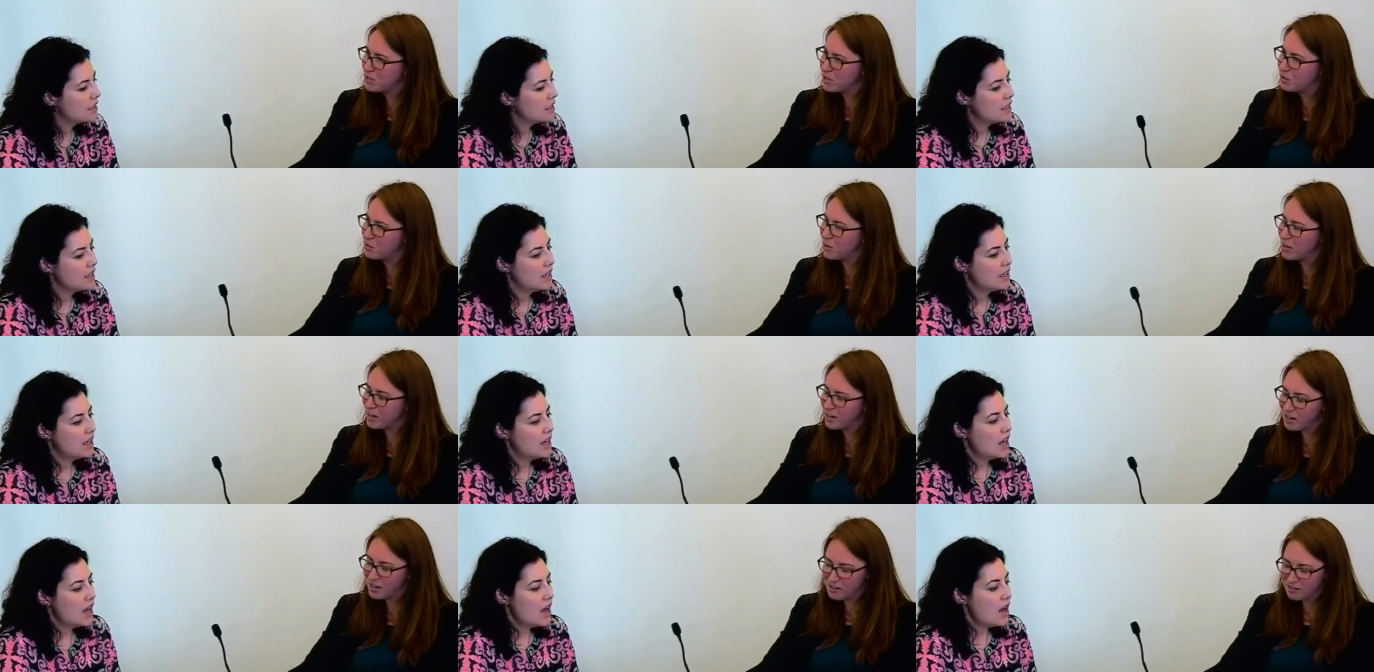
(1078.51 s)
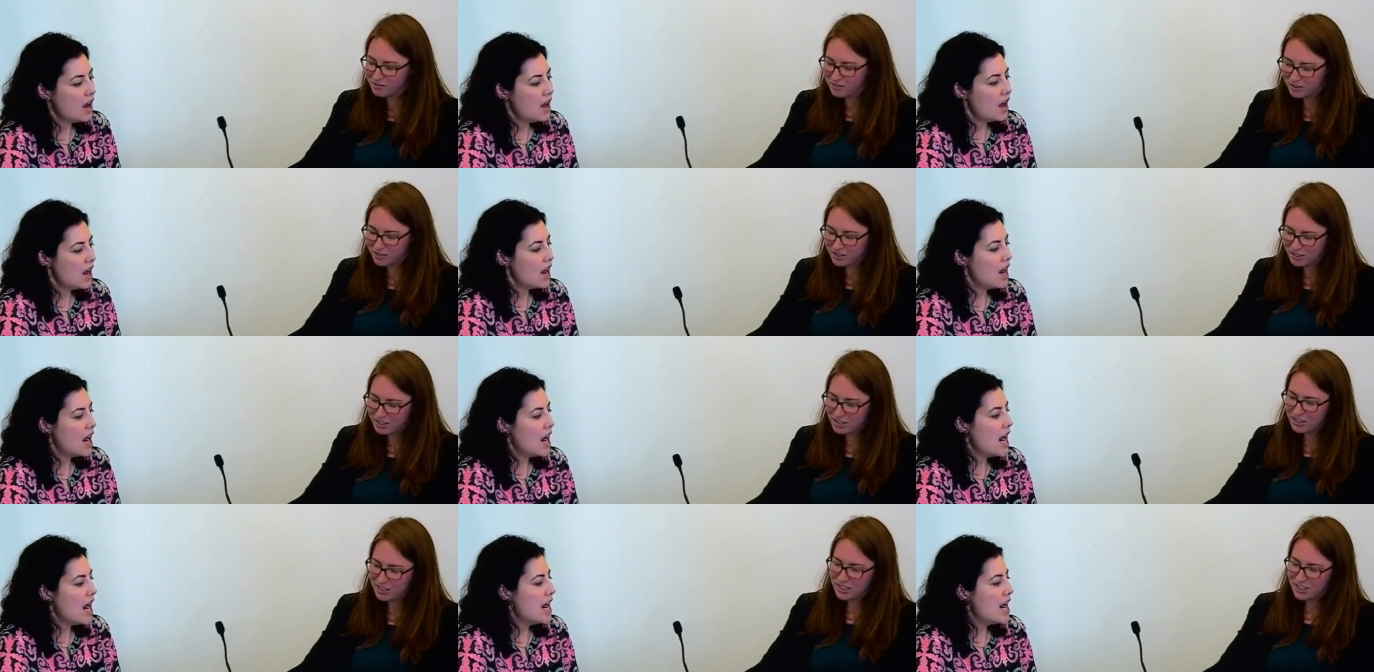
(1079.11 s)
Speaker 1: be aware of?
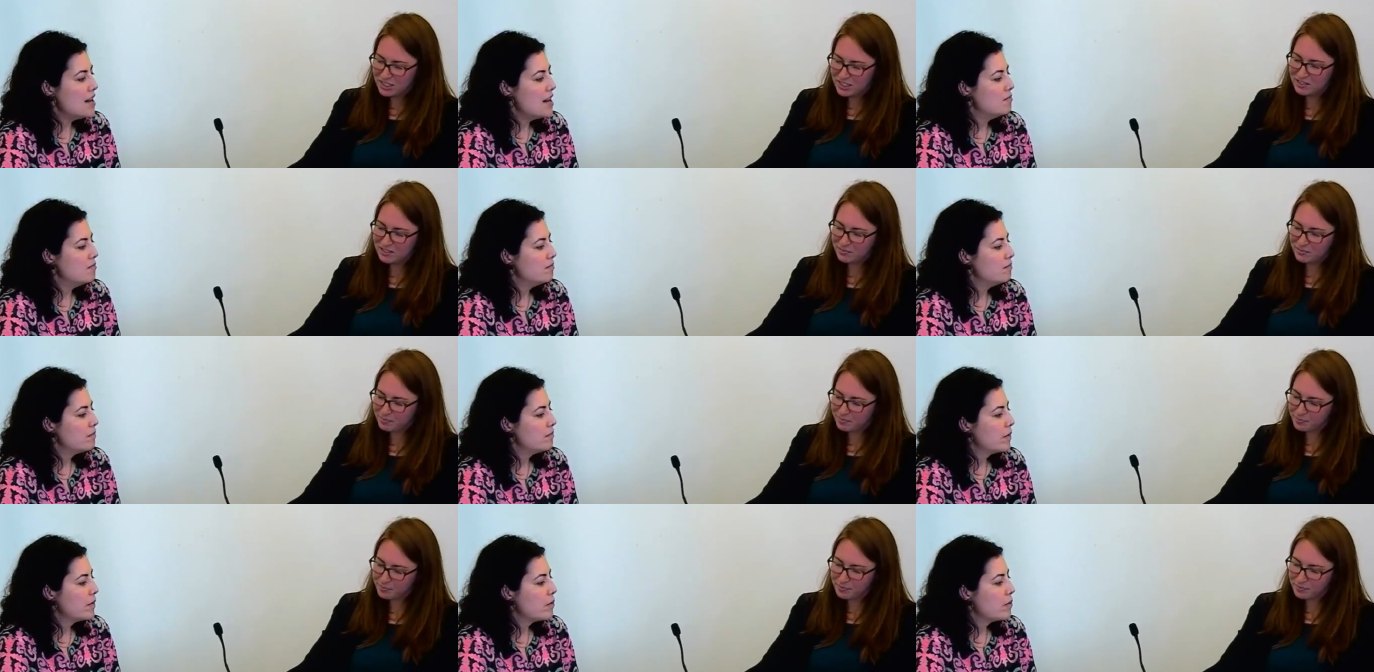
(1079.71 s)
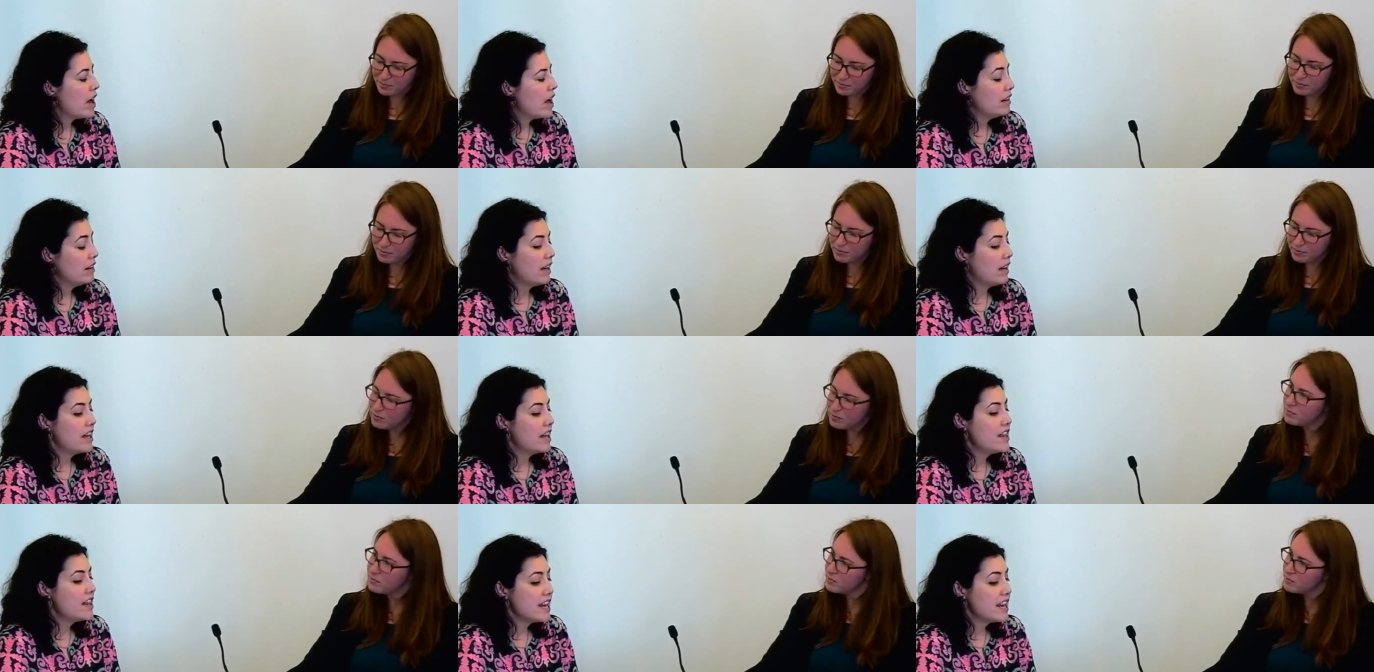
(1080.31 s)
Speaker 2: Um, well, I
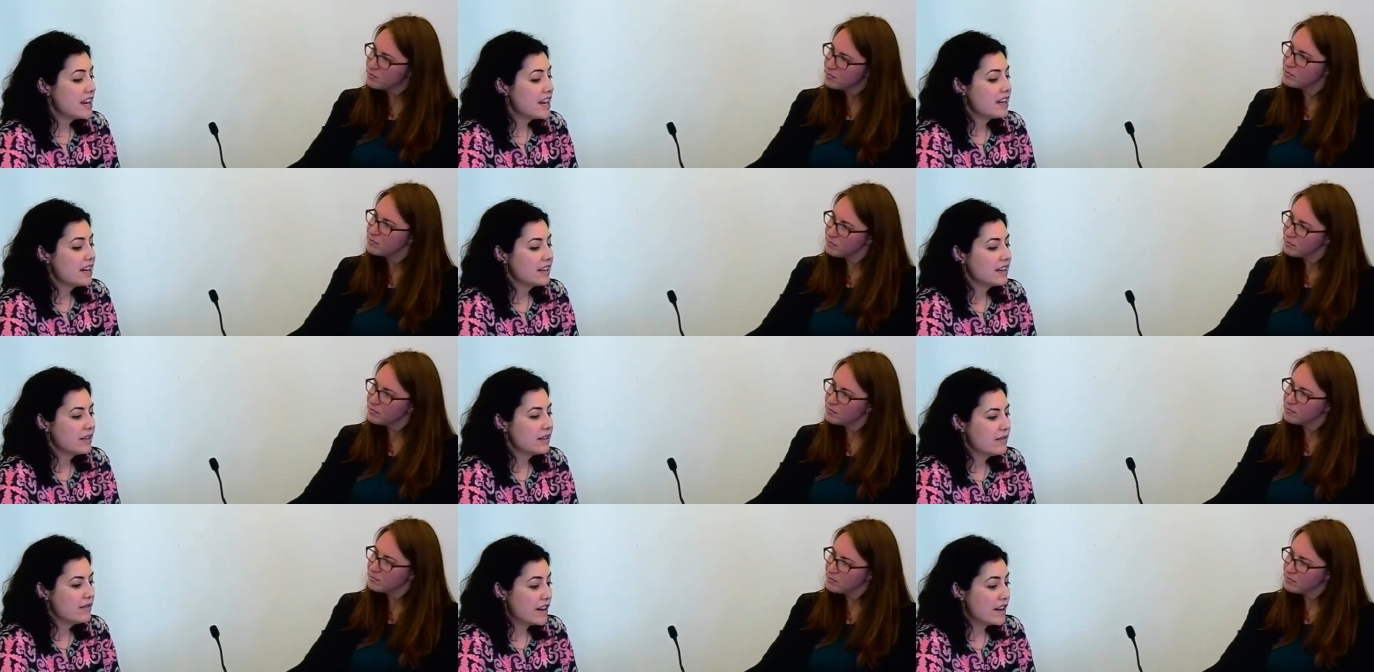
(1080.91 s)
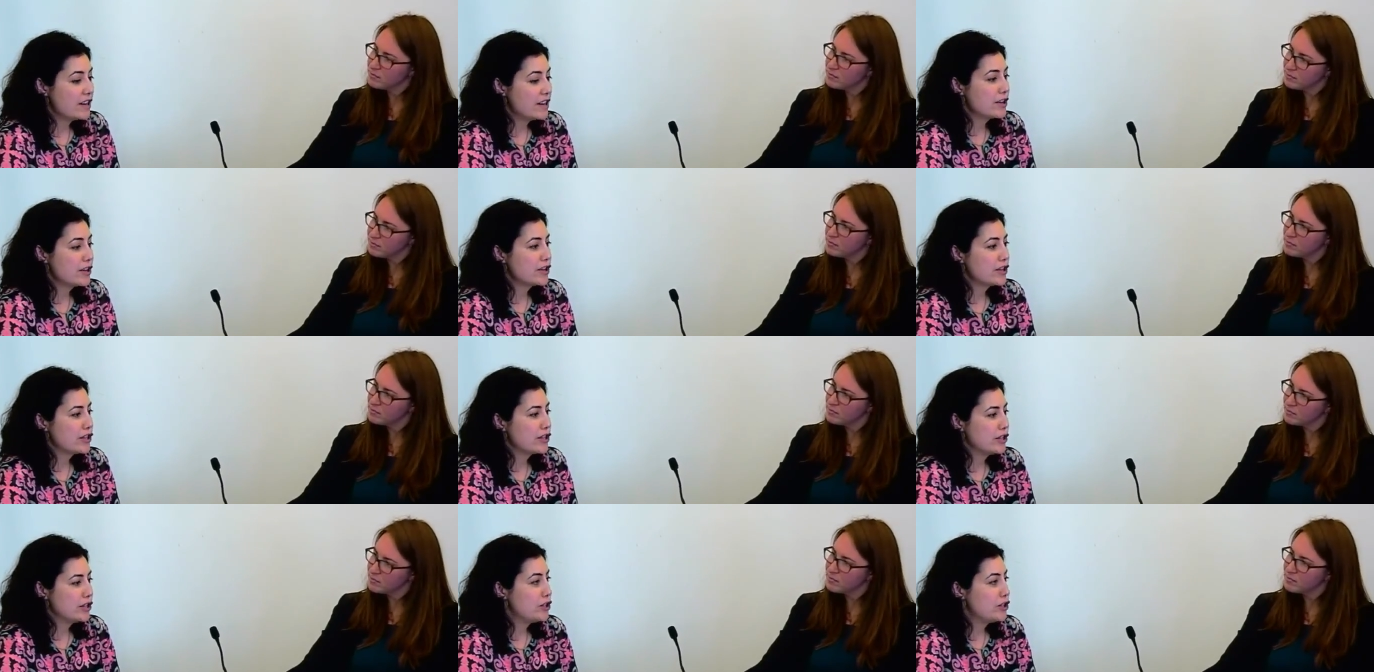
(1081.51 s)
think
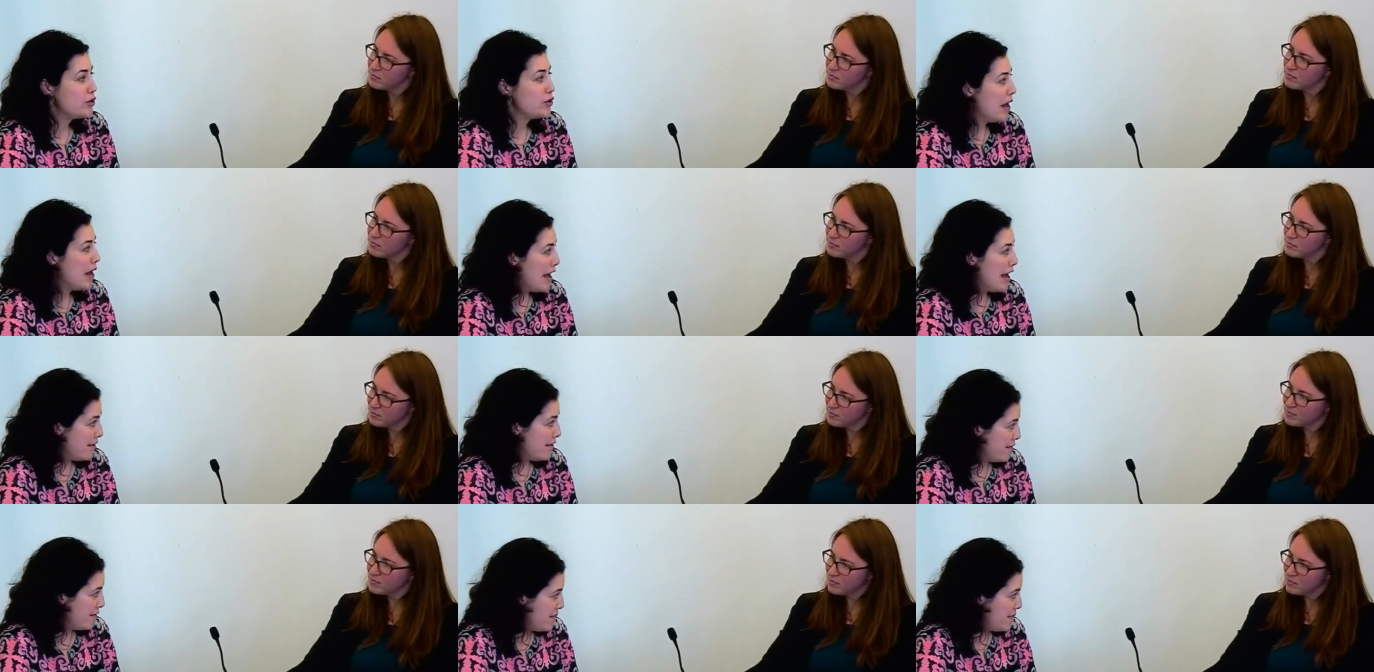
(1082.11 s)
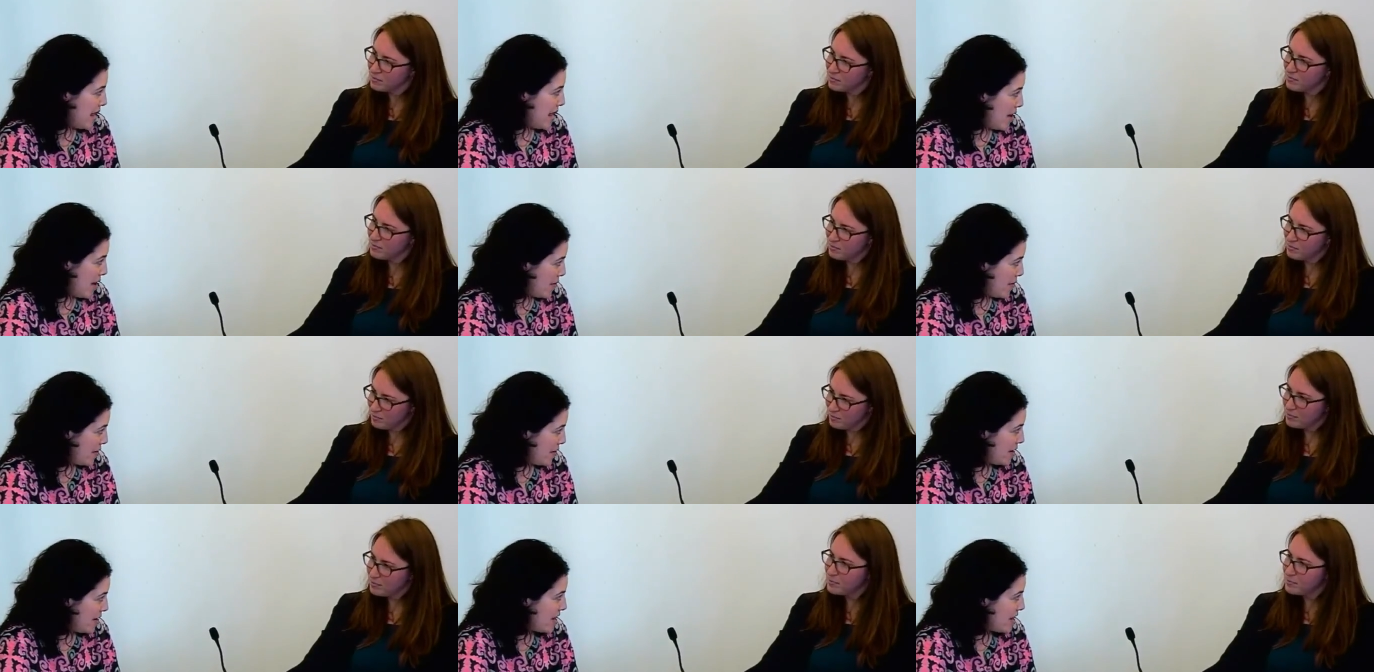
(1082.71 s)
funders do have
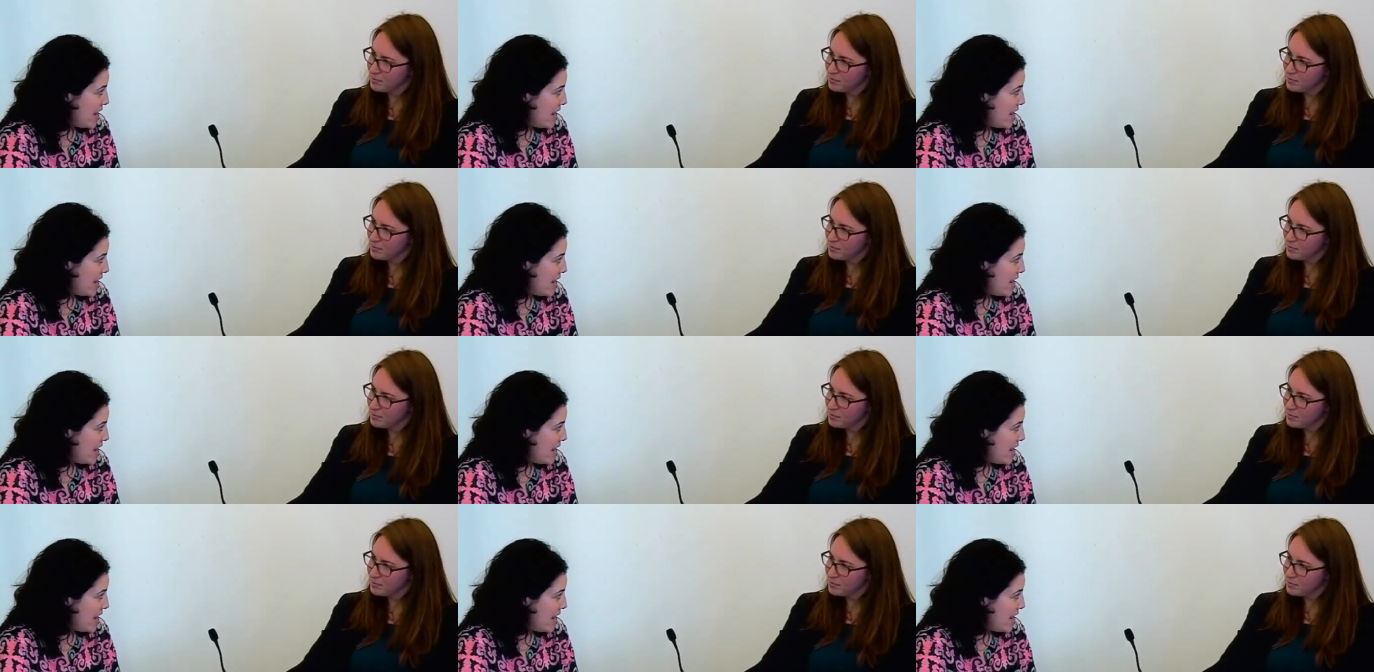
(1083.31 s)
power,